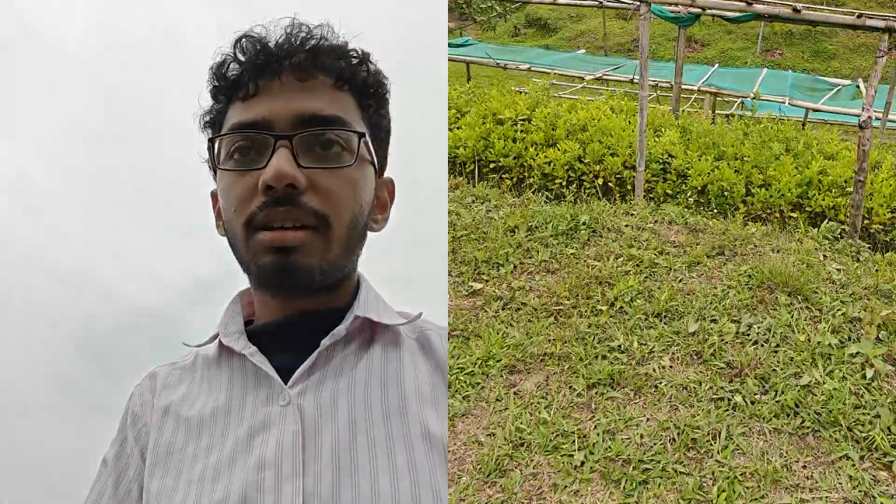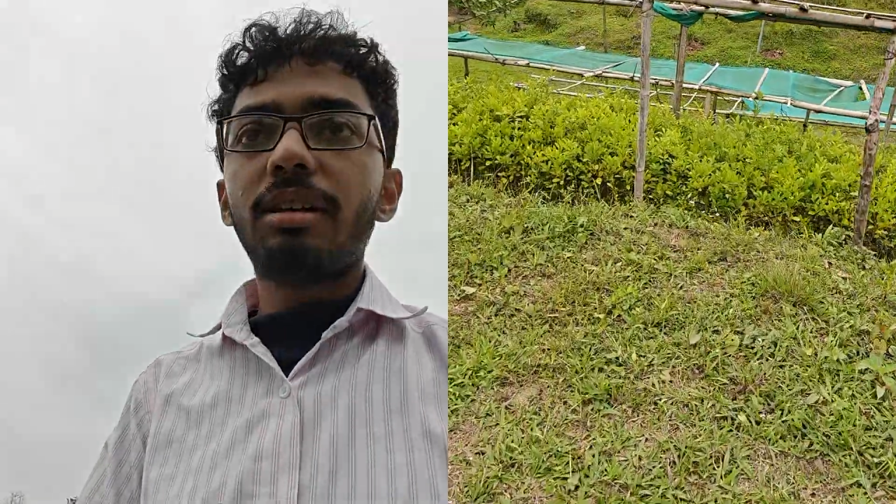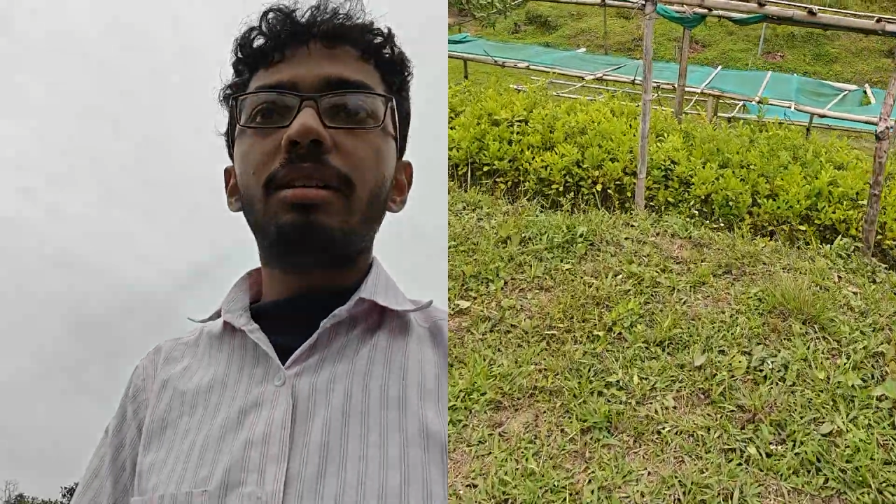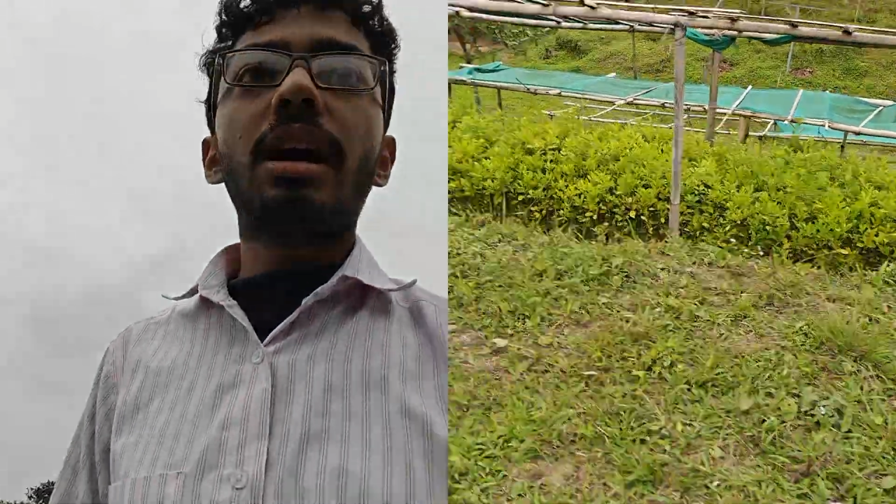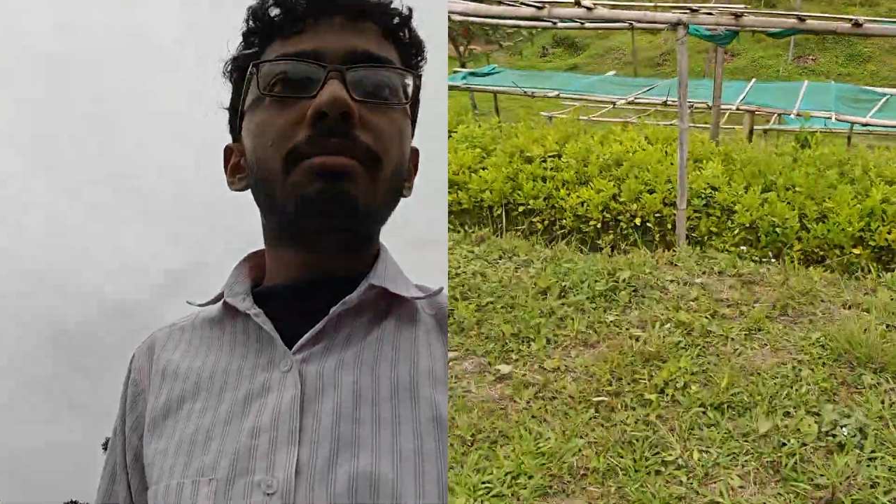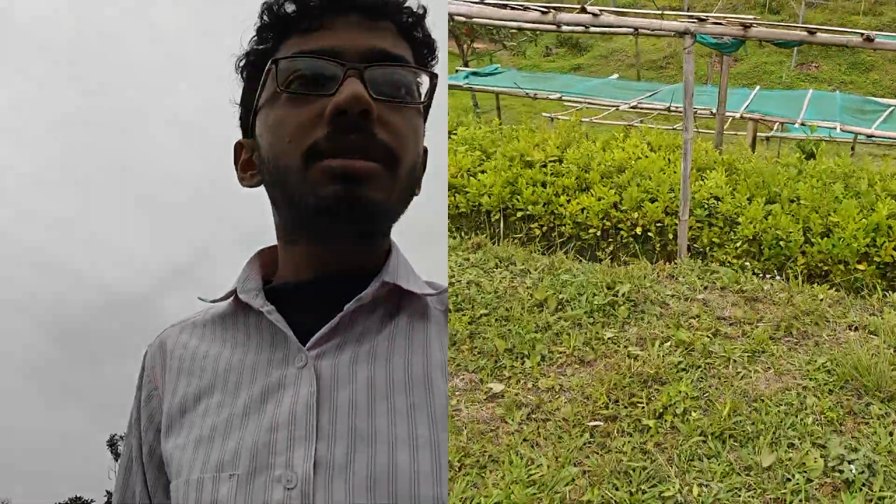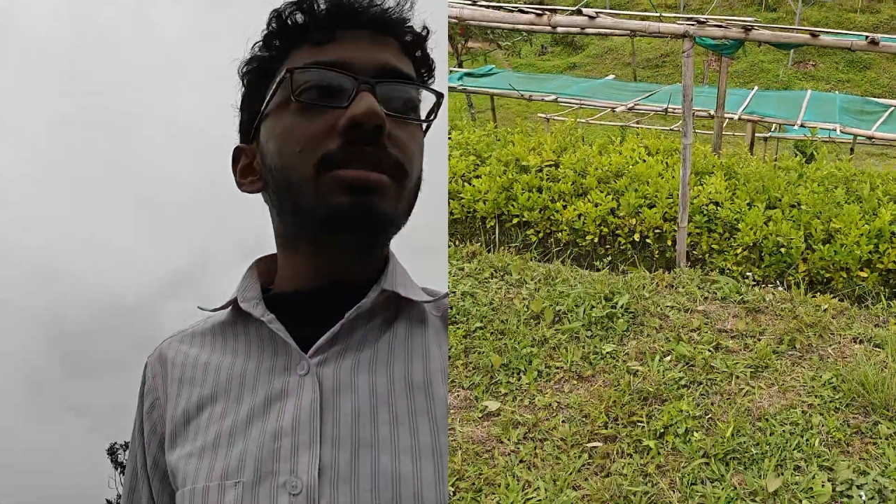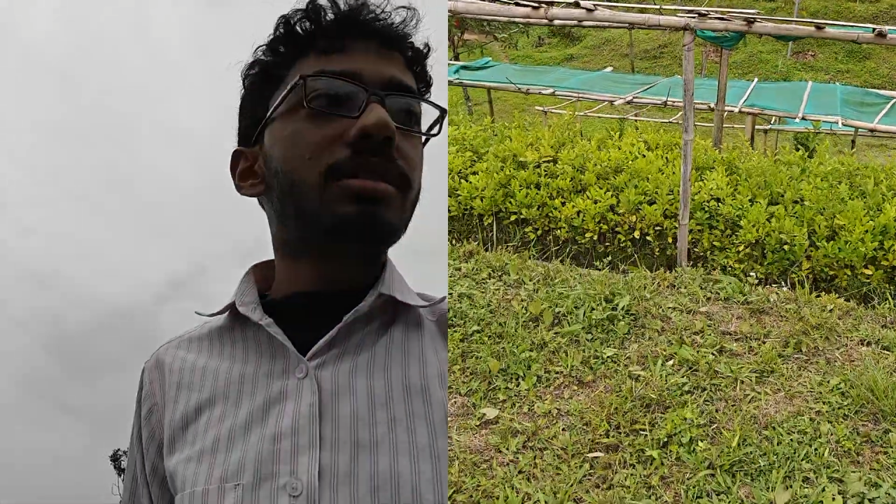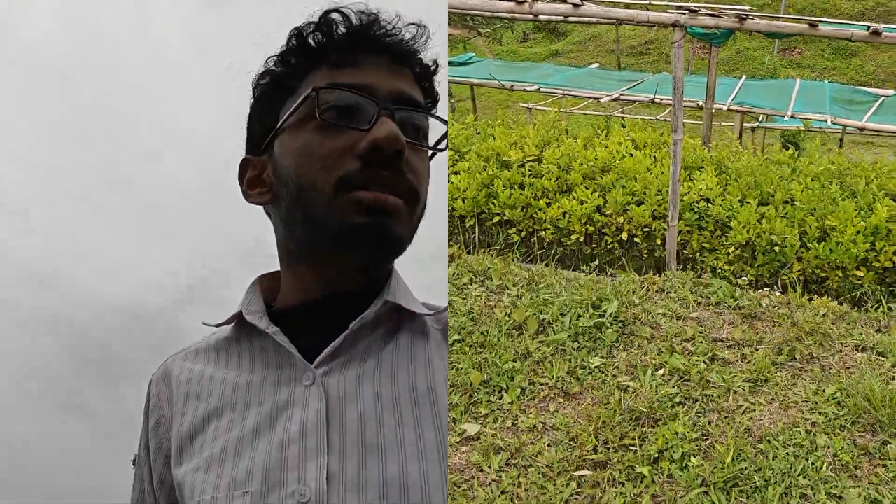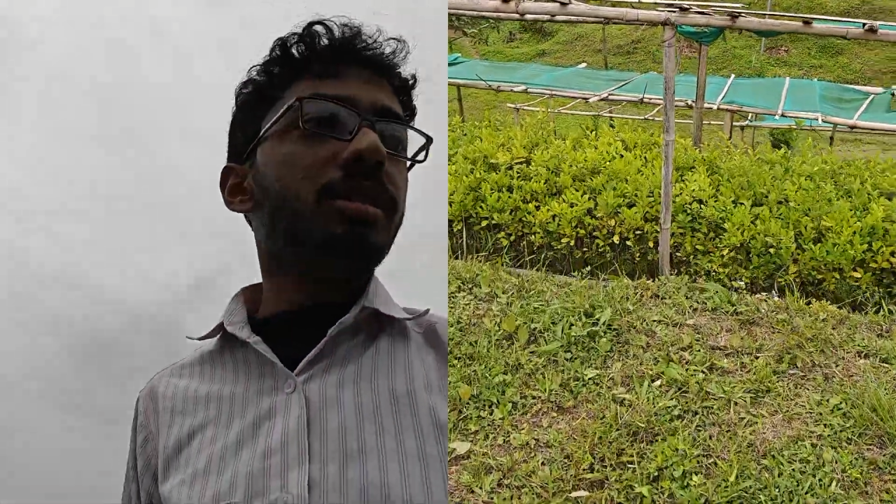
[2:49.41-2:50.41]
I'm
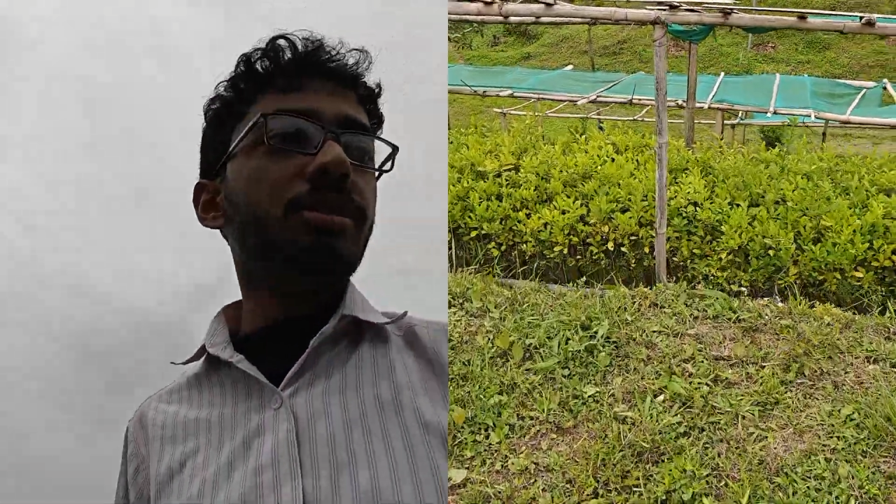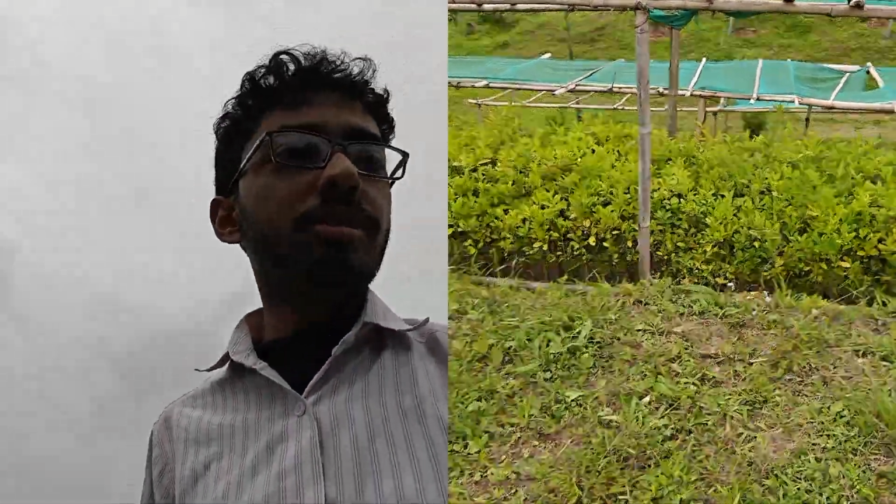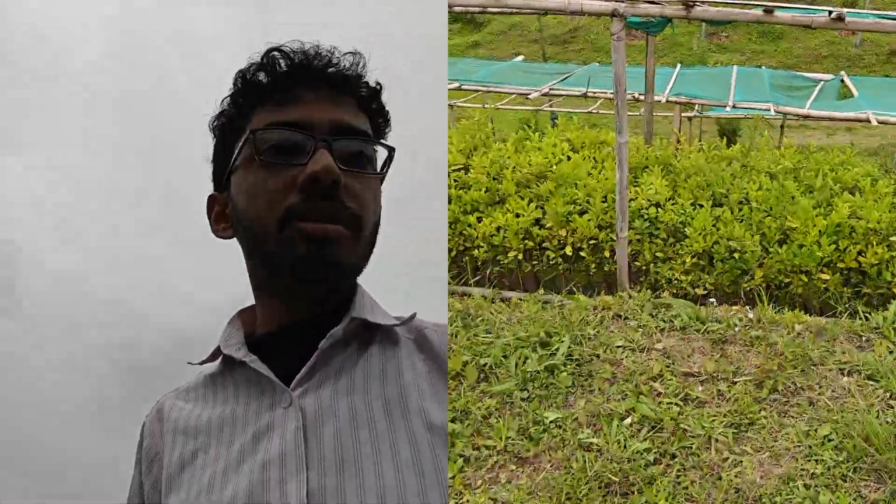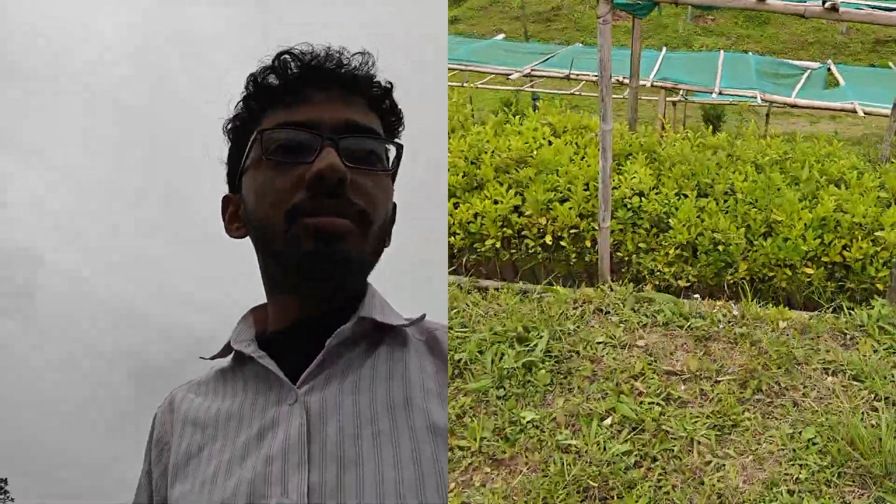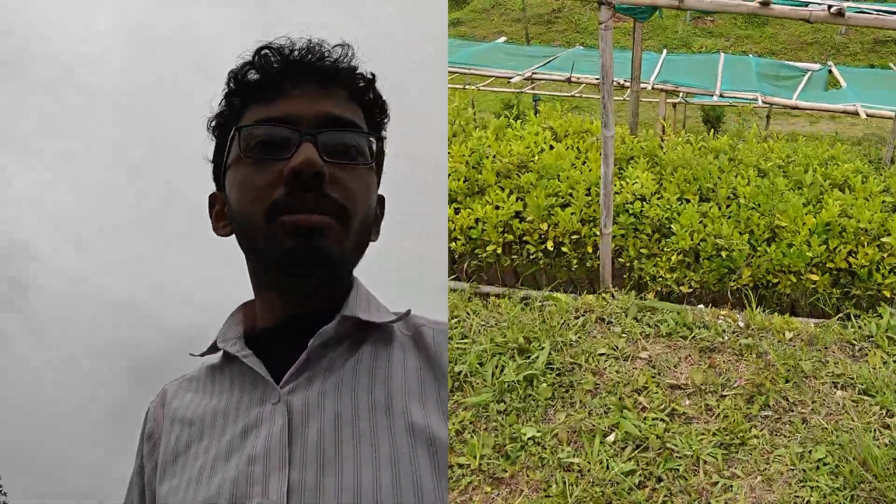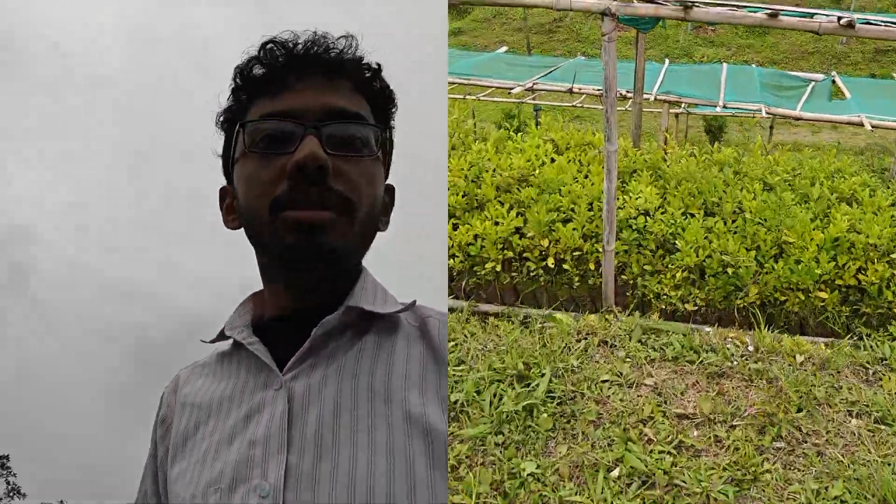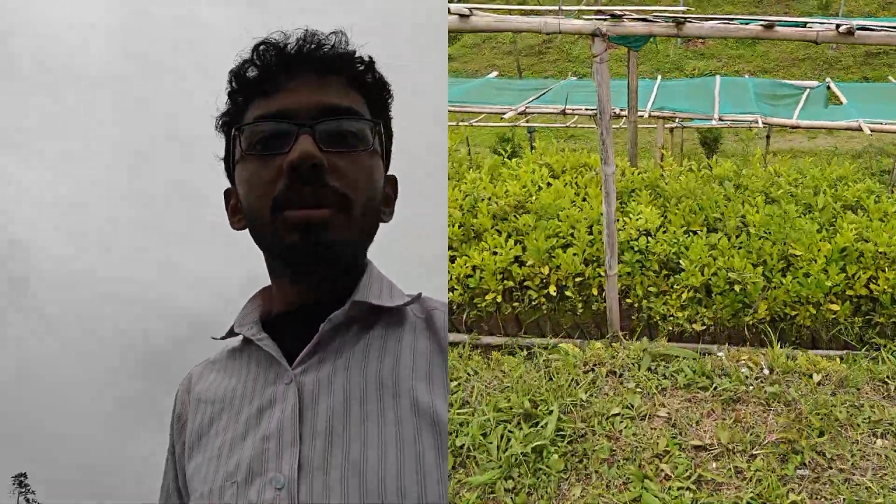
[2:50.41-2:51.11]
just showing you